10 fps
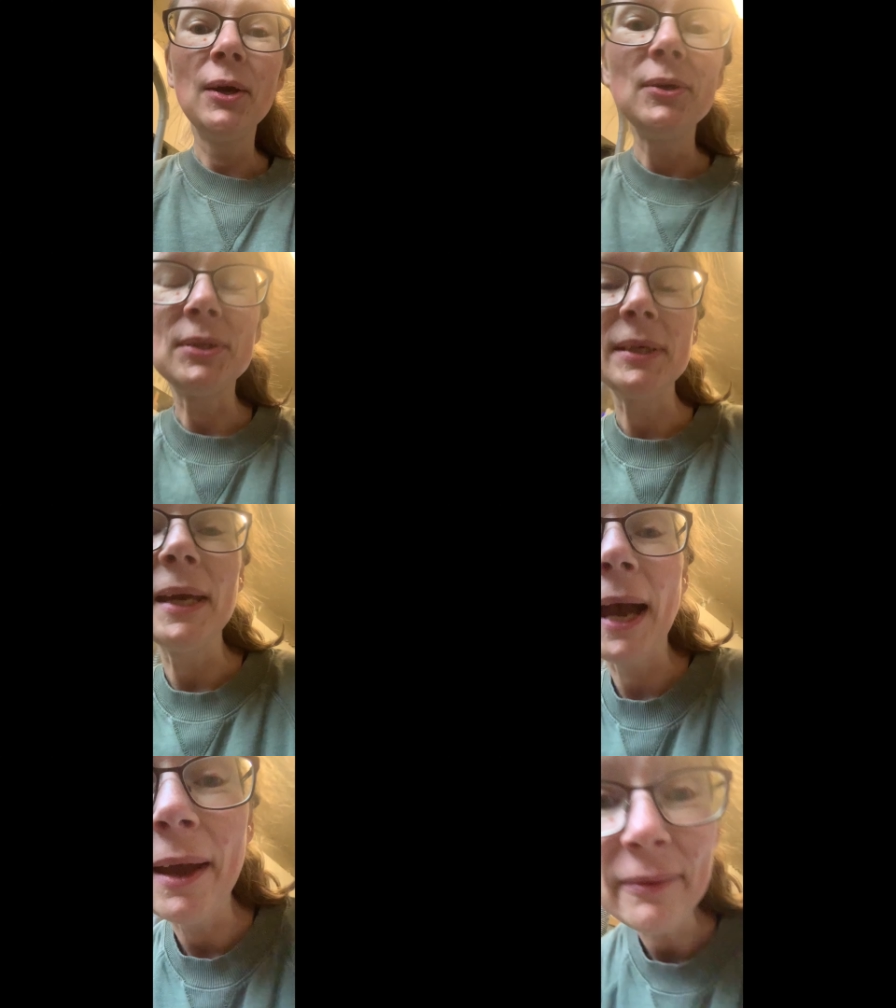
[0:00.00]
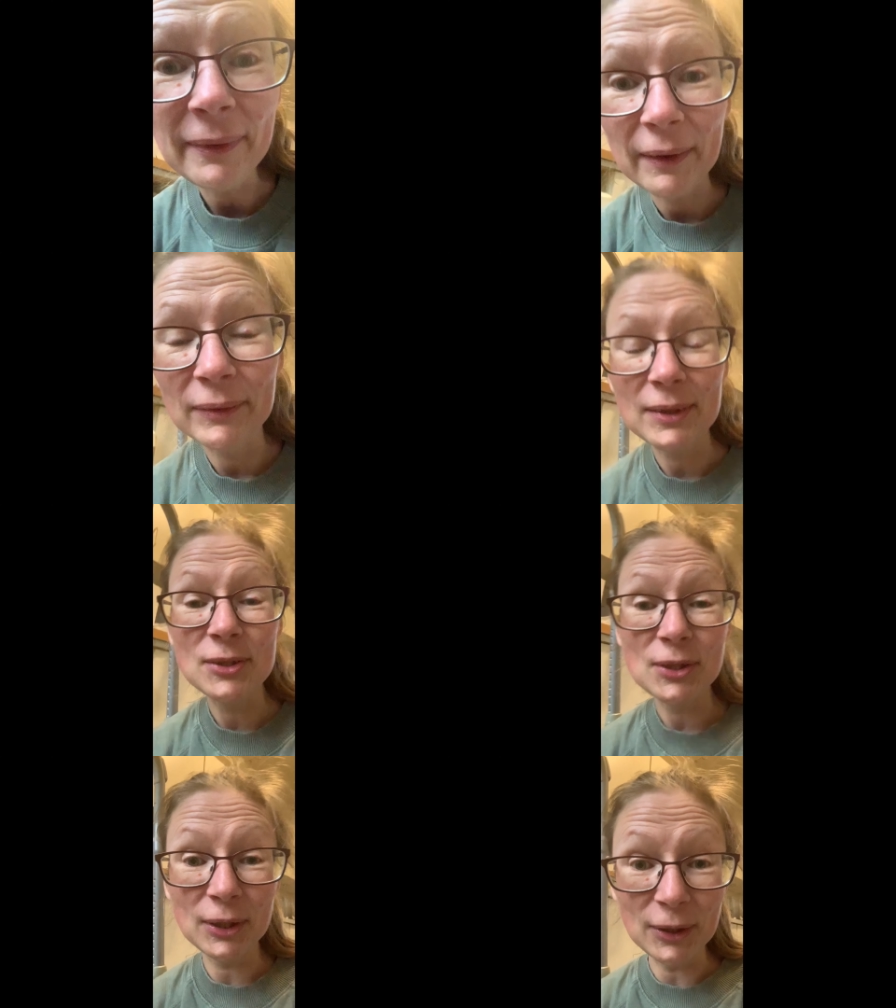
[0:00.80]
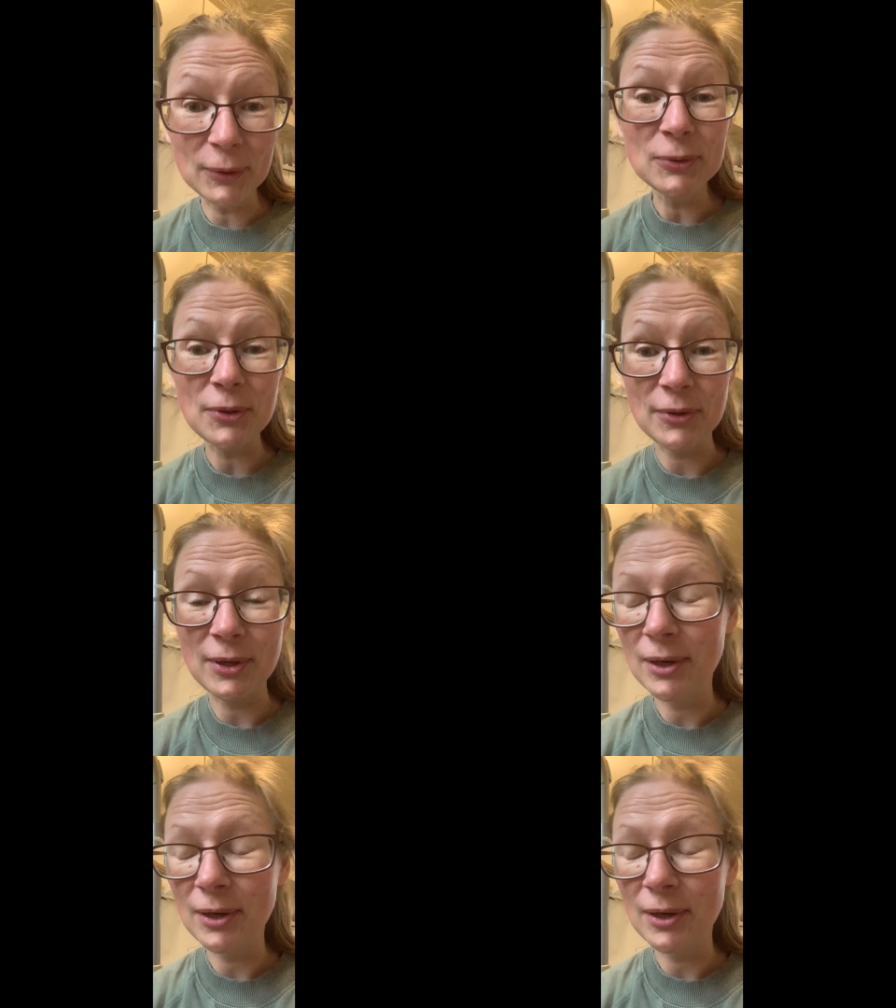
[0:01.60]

you see, I found this clothes